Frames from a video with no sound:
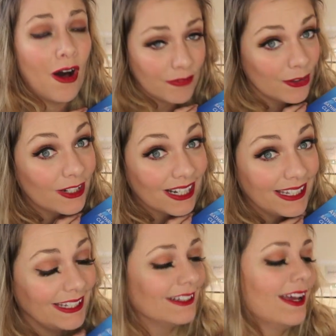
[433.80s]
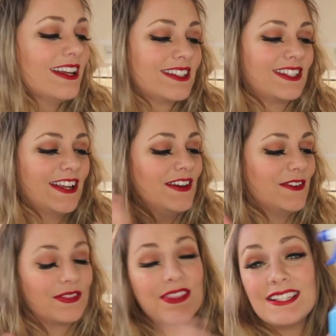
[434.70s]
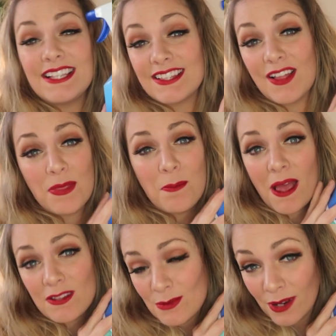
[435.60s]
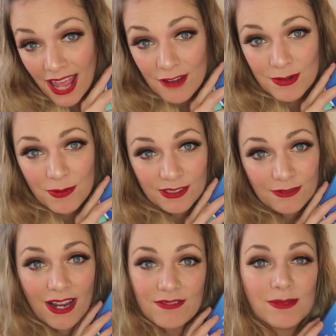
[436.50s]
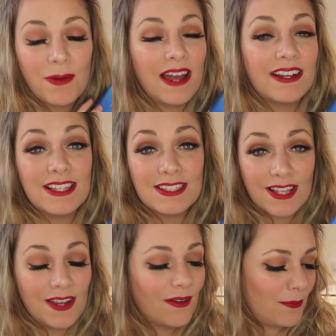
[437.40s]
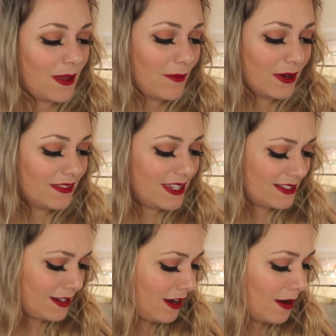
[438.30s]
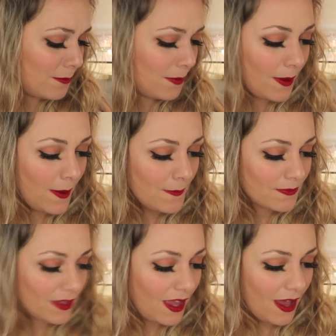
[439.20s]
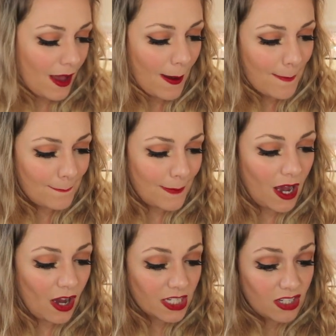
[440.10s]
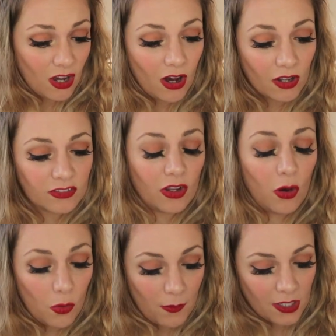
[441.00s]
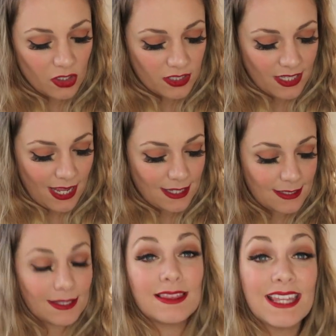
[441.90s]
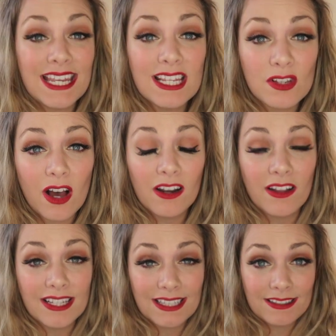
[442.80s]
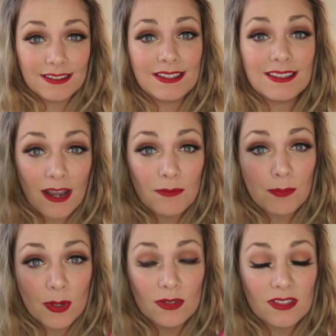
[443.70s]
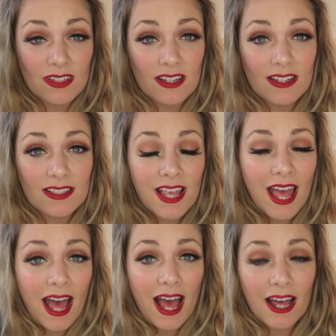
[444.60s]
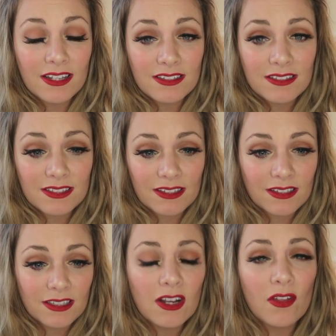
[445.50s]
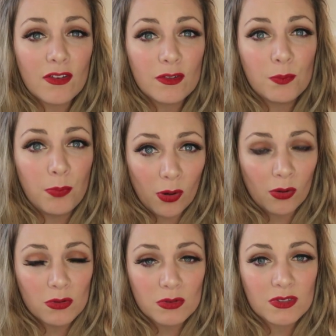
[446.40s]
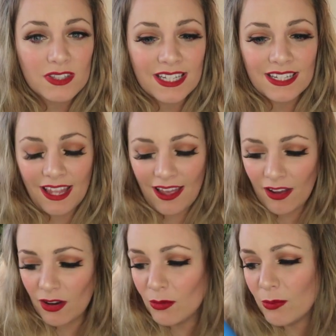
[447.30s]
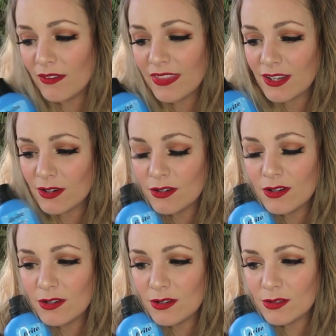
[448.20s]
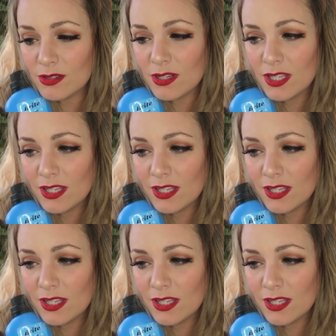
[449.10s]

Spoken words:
of a good clean. So this is like the best one. Everybody raves about it, so I picked one of these up. I got, oh my goodness, these are like scent boosters. And you know those balls that you get? Oh, what are they called?